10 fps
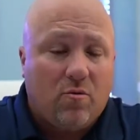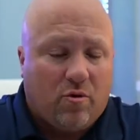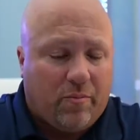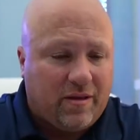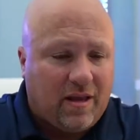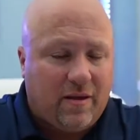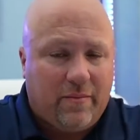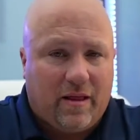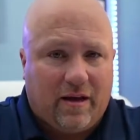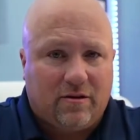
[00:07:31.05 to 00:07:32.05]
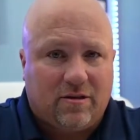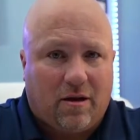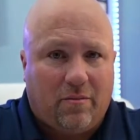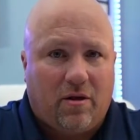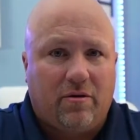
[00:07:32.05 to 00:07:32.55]
We'll put that email address
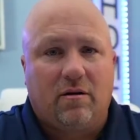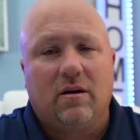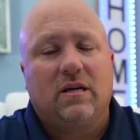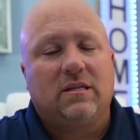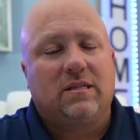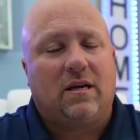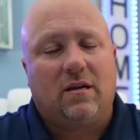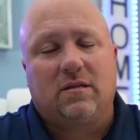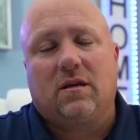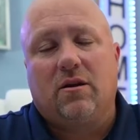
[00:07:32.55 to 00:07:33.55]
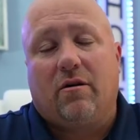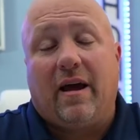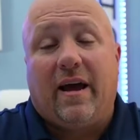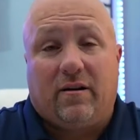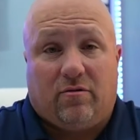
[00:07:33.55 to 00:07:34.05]
down below here. Send us your
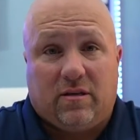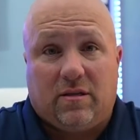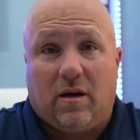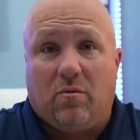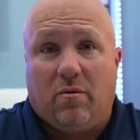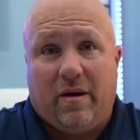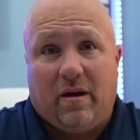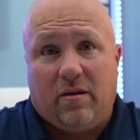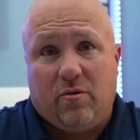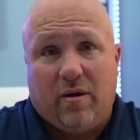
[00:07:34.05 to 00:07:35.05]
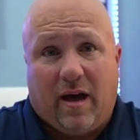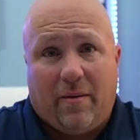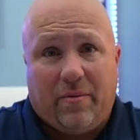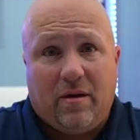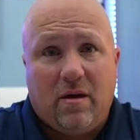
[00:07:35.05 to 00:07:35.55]
address and we'll mail you a
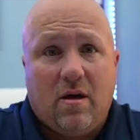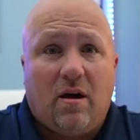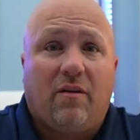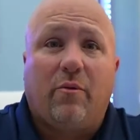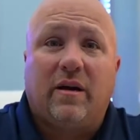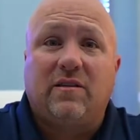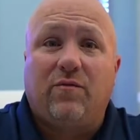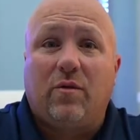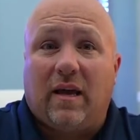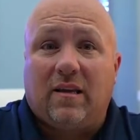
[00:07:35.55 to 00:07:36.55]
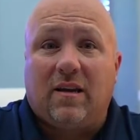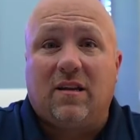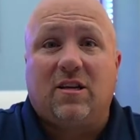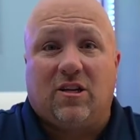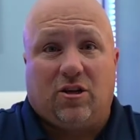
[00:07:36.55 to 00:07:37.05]
copy. Otherwise, if you'd like to get
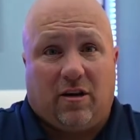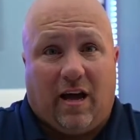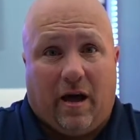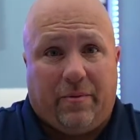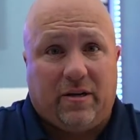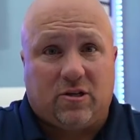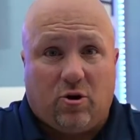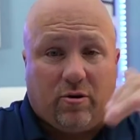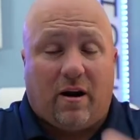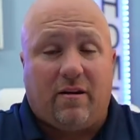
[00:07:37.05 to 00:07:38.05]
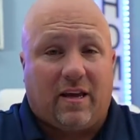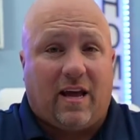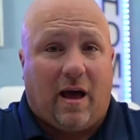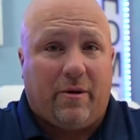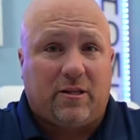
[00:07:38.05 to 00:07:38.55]
a digital copy, just go down in the
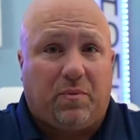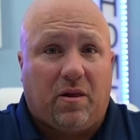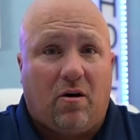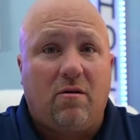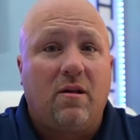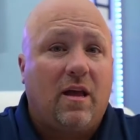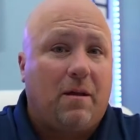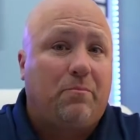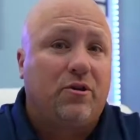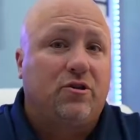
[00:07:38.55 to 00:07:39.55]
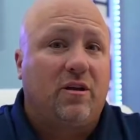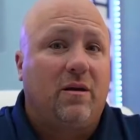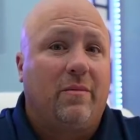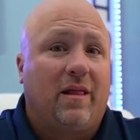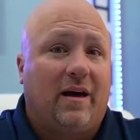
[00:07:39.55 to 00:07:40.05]
comments below and put your
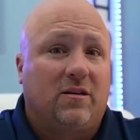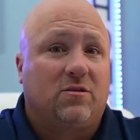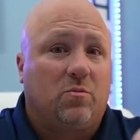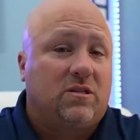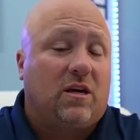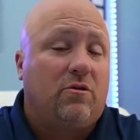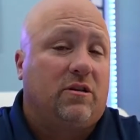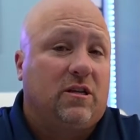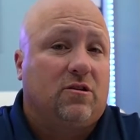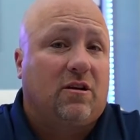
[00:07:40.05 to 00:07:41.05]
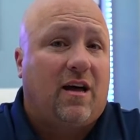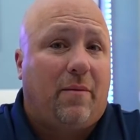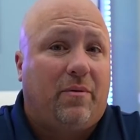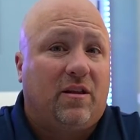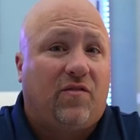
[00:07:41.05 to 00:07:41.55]
email address and we'll send you a digital
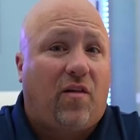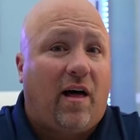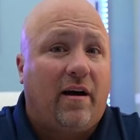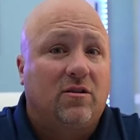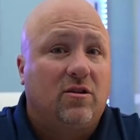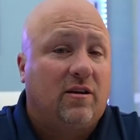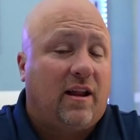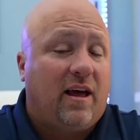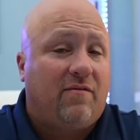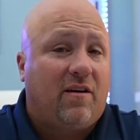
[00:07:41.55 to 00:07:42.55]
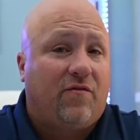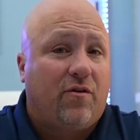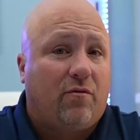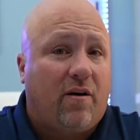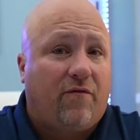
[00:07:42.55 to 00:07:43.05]
copy of this flyer so you can have that for
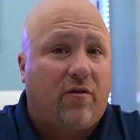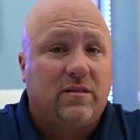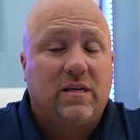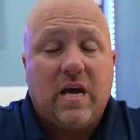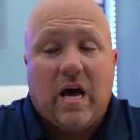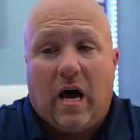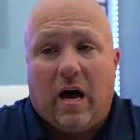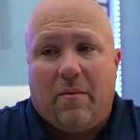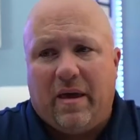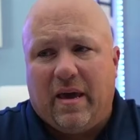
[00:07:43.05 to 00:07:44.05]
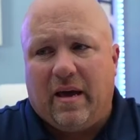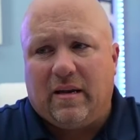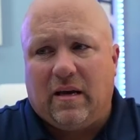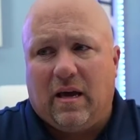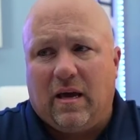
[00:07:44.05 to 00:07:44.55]
your reference.
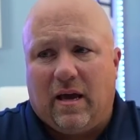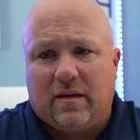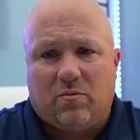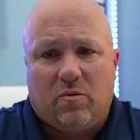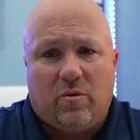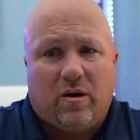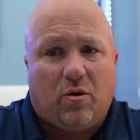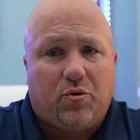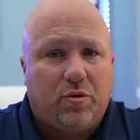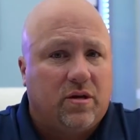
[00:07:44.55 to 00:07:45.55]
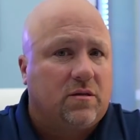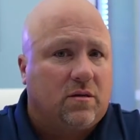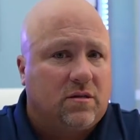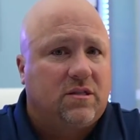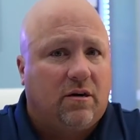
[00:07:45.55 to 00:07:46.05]
As we go through this
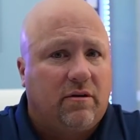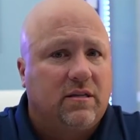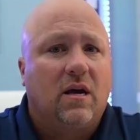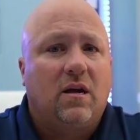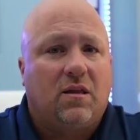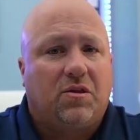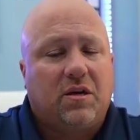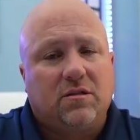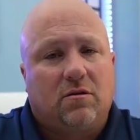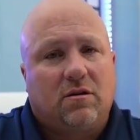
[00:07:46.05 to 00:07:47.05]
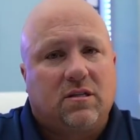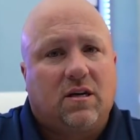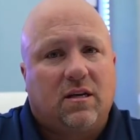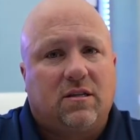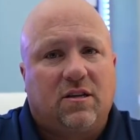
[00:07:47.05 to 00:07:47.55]
little series, the things that are
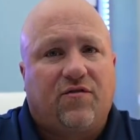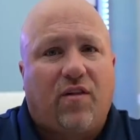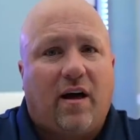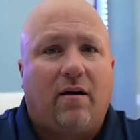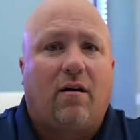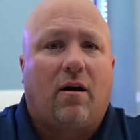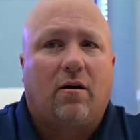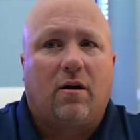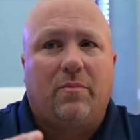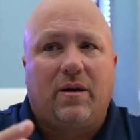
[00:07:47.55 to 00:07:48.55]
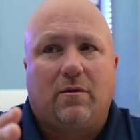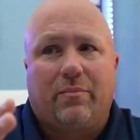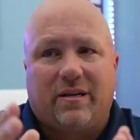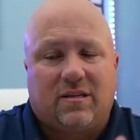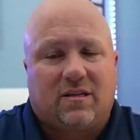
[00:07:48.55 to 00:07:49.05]
discussed in this flyer are going to be the
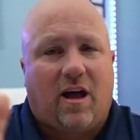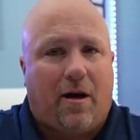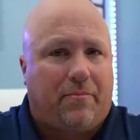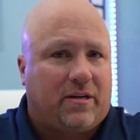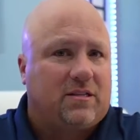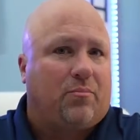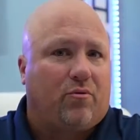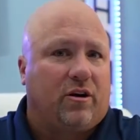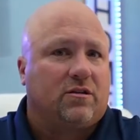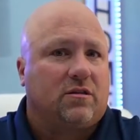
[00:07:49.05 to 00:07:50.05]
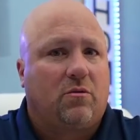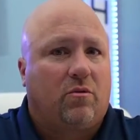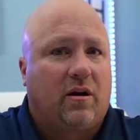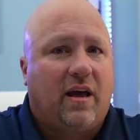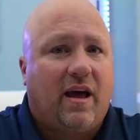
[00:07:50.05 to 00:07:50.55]
basic topic separations that
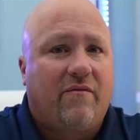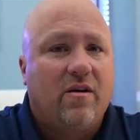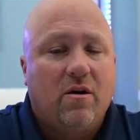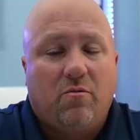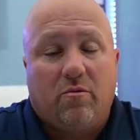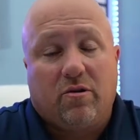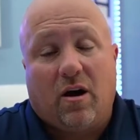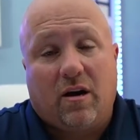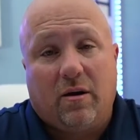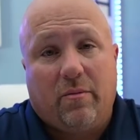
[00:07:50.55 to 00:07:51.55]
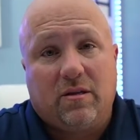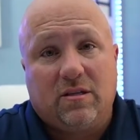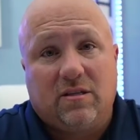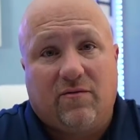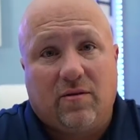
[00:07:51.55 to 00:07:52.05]
we're going to have when we're talking about
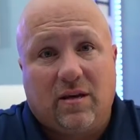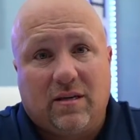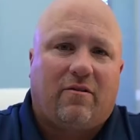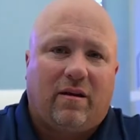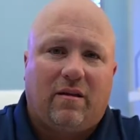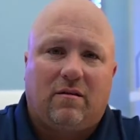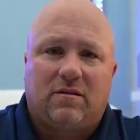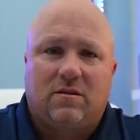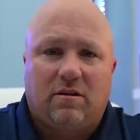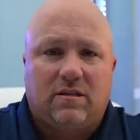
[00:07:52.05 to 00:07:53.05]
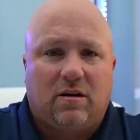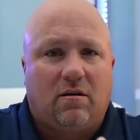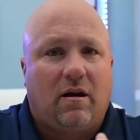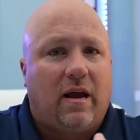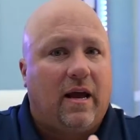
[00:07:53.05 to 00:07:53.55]
these different things. Great little series
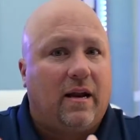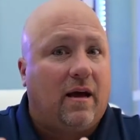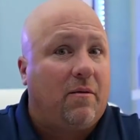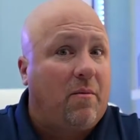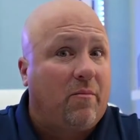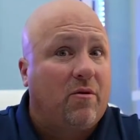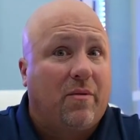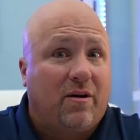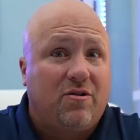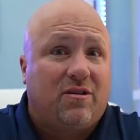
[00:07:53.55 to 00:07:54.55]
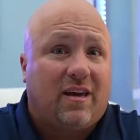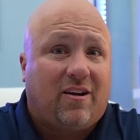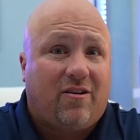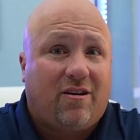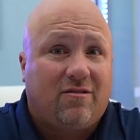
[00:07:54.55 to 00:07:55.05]
here, and remember, the better you take
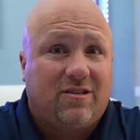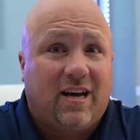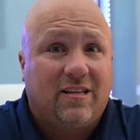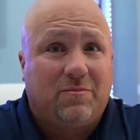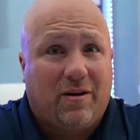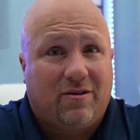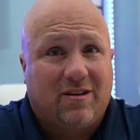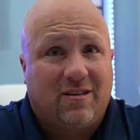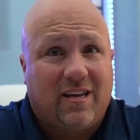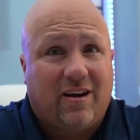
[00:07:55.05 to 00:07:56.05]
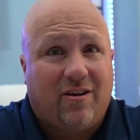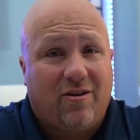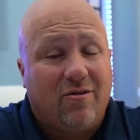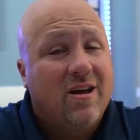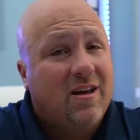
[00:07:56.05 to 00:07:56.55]
care of your house, you guys, the better it's going to take care of
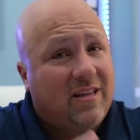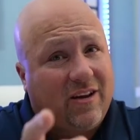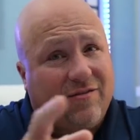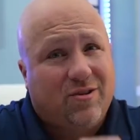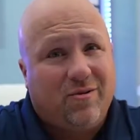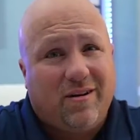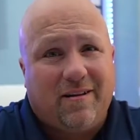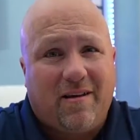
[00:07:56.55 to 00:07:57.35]
you. Thanks for tuning in.